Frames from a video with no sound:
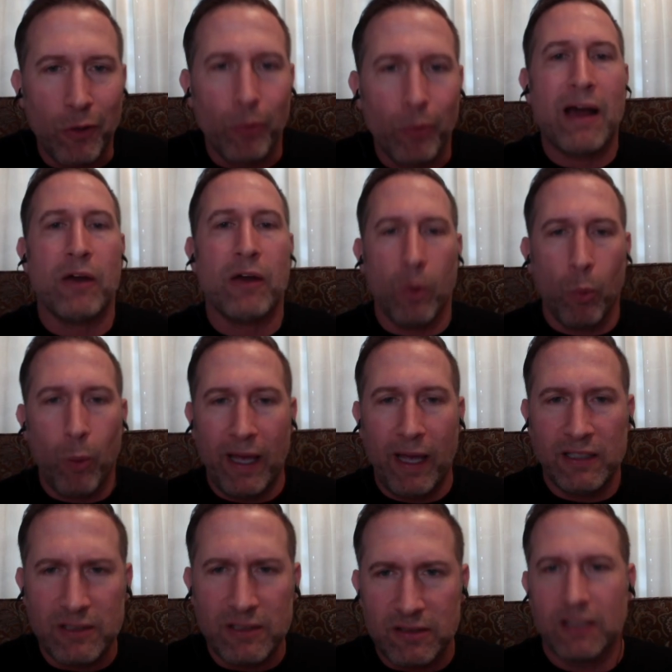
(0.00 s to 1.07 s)
around the
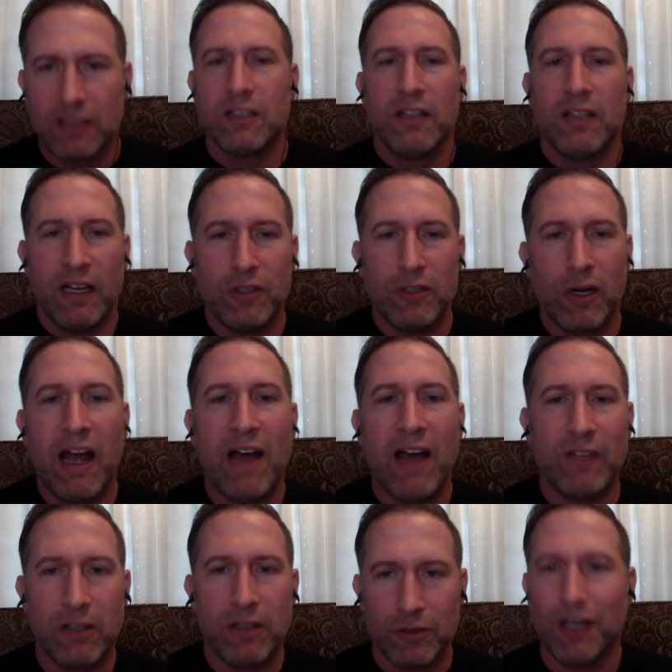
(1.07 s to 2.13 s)
waist and you're
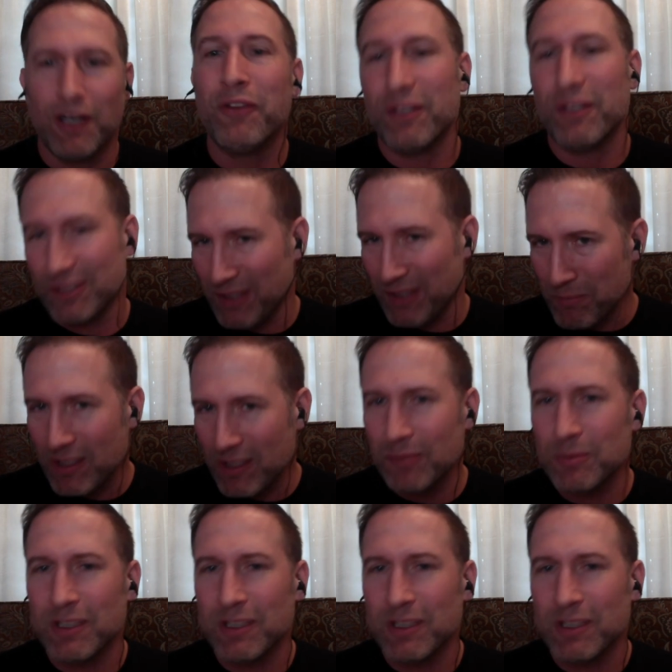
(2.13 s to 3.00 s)
having those other symptoms,